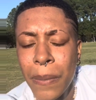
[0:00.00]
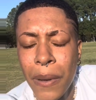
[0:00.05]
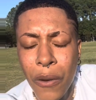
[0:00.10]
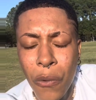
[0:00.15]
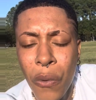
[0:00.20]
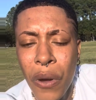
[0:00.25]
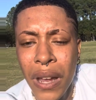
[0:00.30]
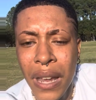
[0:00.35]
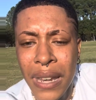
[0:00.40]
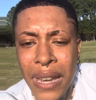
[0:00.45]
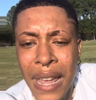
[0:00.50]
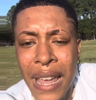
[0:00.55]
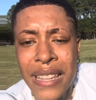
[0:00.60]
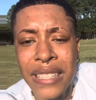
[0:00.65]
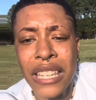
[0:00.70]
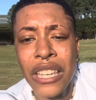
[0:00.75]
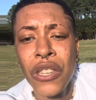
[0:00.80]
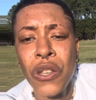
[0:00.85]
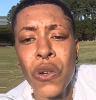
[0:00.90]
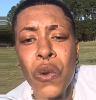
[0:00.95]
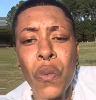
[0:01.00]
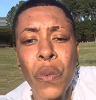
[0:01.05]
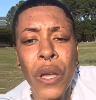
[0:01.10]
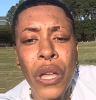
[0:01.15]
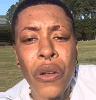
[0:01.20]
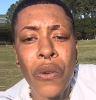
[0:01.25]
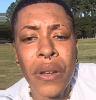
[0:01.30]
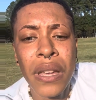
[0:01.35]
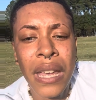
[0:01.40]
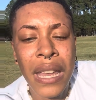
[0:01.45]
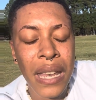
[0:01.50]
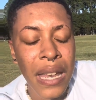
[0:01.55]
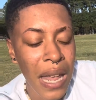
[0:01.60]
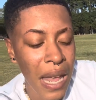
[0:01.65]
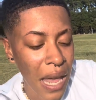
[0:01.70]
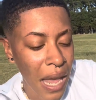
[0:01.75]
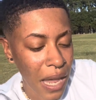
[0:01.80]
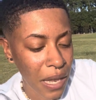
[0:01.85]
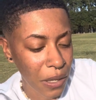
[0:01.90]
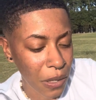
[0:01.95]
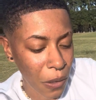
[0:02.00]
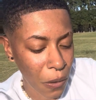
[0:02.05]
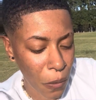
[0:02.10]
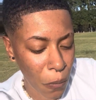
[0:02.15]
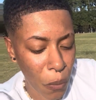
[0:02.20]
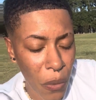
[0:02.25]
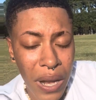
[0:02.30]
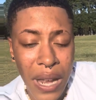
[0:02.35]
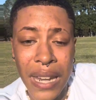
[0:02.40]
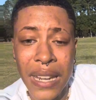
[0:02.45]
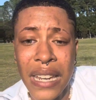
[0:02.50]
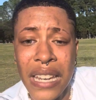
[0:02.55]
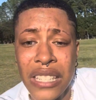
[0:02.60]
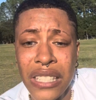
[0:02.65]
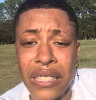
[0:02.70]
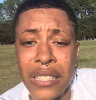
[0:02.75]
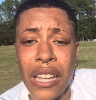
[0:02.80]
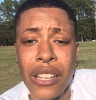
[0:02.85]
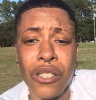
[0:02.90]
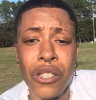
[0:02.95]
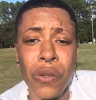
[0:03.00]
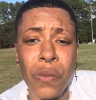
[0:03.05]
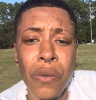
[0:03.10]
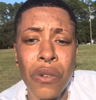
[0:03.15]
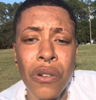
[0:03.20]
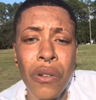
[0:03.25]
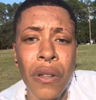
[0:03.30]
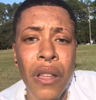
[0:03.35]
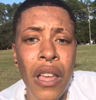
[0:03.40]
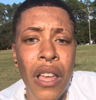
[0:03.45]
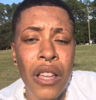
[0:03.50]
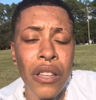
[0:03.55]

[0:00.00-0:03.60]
recognized, and you will get the recognition that you want.